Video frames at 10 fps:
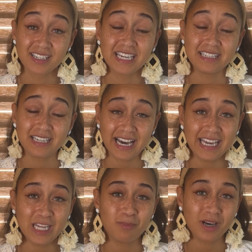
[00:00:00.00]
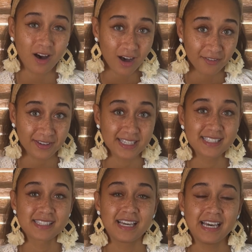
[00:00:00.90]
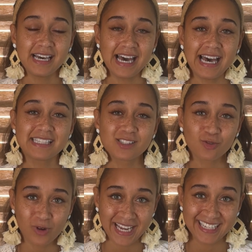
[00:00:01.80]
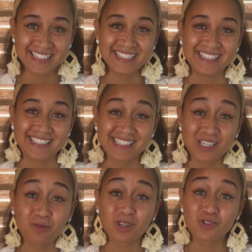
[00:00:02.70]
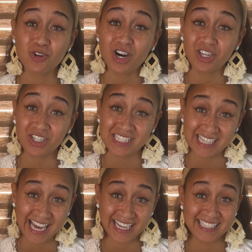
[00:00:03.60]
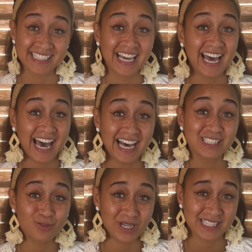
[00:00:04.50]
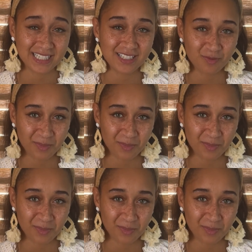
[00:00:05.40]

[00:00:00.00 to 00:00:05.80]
and the INM office has the right to withdraw your status as a resident of